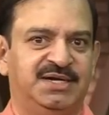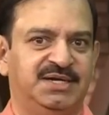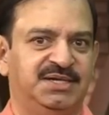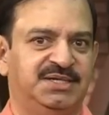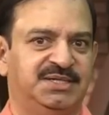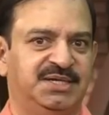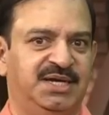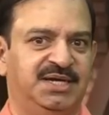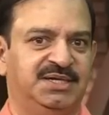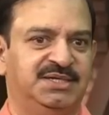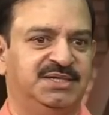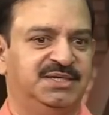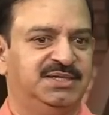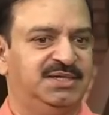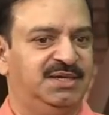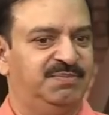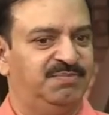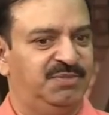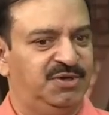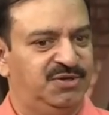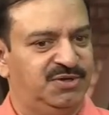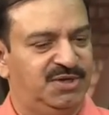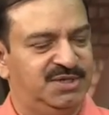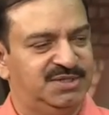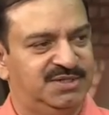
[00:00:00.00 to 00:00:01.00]
changes and
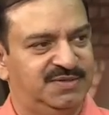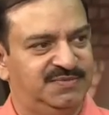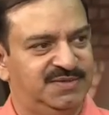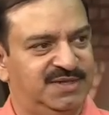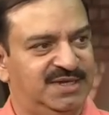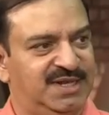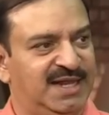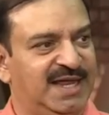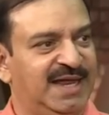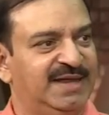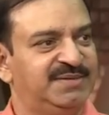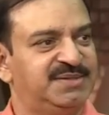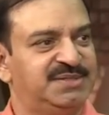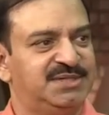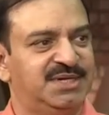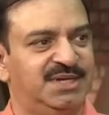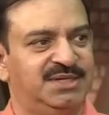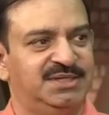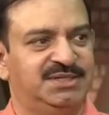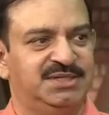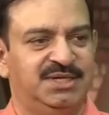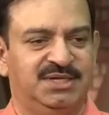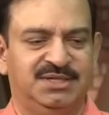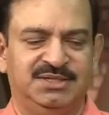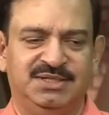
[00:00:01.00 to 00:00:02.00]
because of the lifestyle
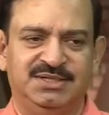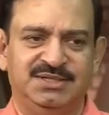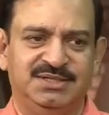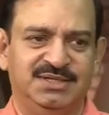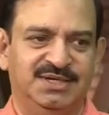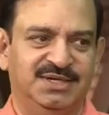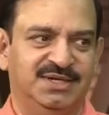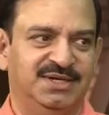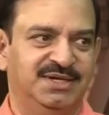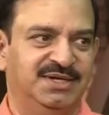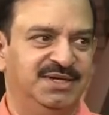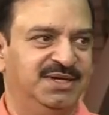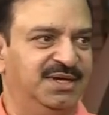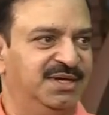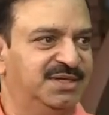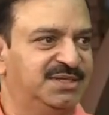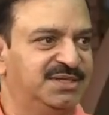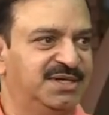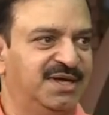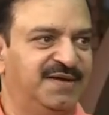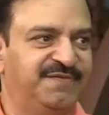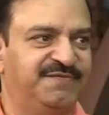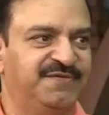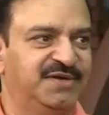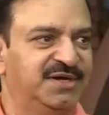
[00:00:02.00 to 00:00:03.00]
changes, it's
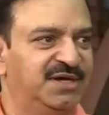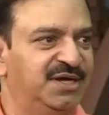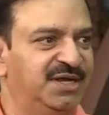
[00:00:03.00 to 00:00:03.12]
definitely.